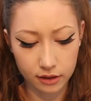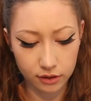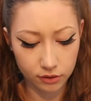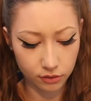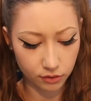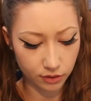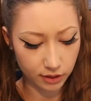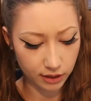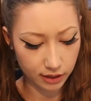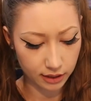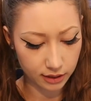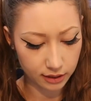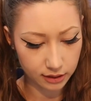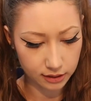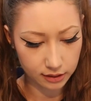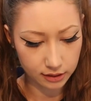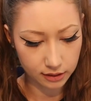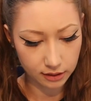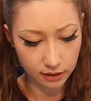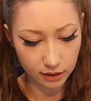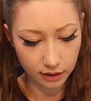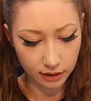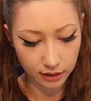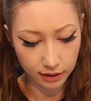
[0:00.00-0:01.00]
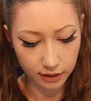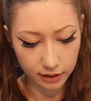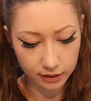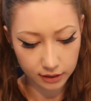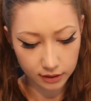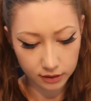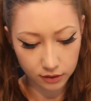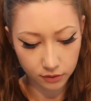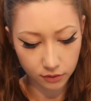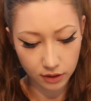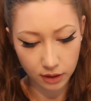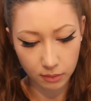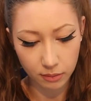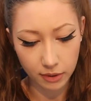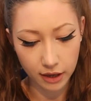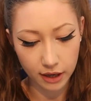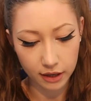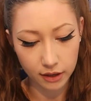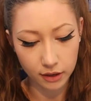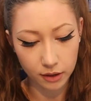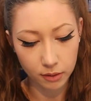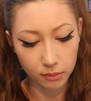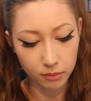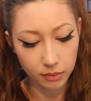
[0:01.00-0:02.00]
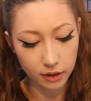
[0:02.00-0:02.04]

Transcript: This really is like, it doesn't really matter,